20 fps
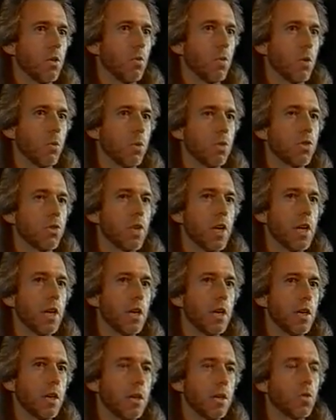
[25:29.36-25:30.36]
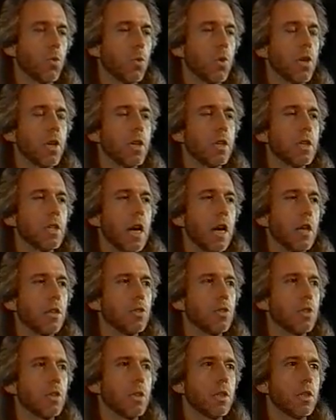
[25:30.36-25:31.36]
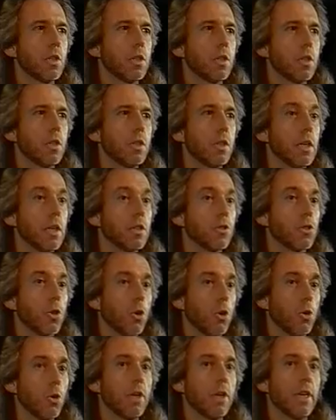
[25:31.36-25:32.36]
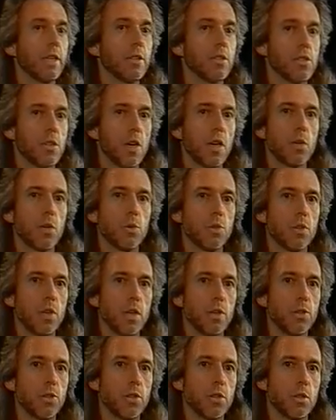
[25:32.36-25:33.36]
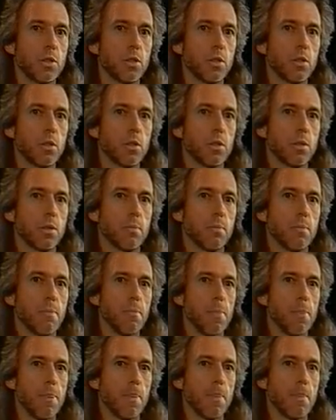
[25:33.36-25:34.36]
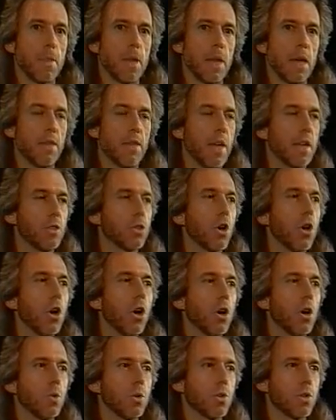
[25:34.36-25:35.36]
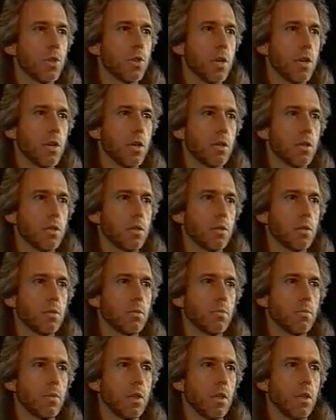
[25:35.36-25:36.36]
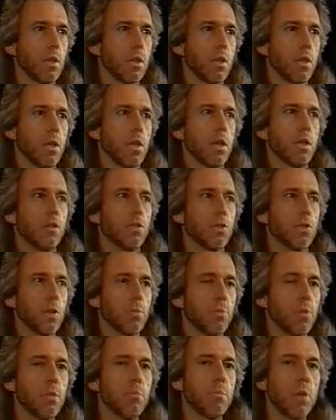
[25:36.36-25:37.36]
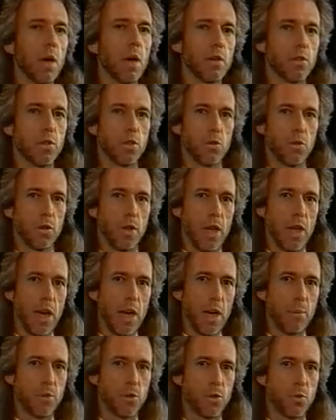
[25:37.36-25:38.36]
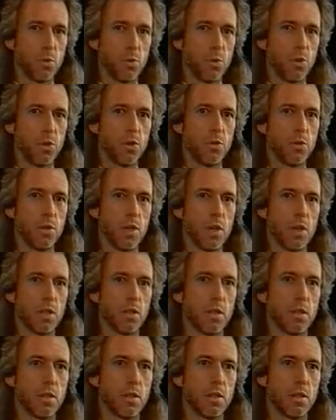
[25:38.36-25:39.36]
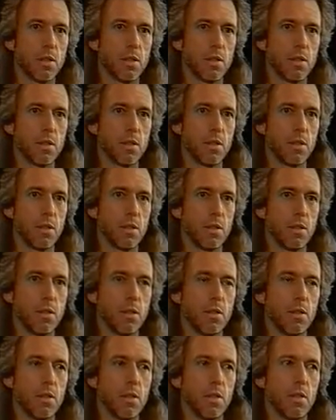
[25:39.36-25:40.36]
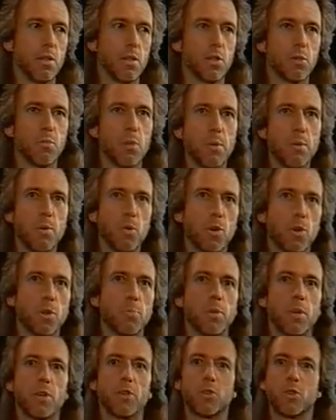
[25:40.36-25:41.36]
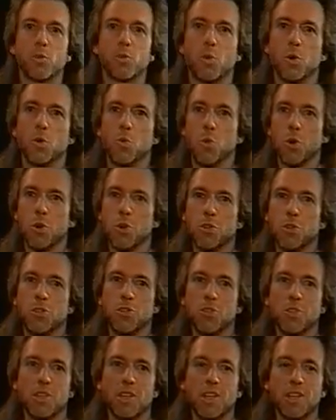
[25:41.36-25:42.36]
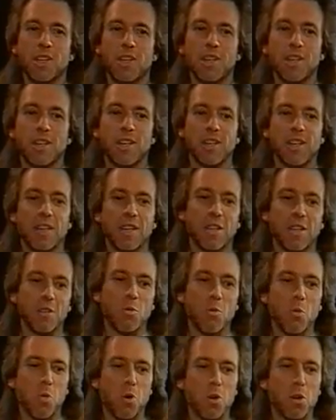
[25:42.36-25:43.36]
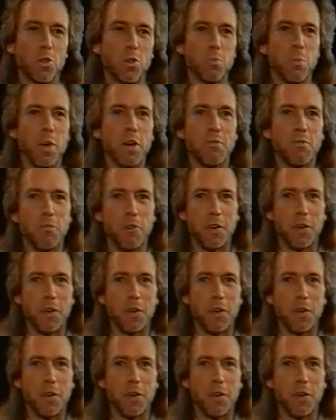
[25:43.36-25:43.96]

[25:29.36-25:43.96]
what we're saying is we're acknowledging its holy and sacred nature. And that's all we're saying. And there's something magical that happens when we do that. And this may be one of the places where words may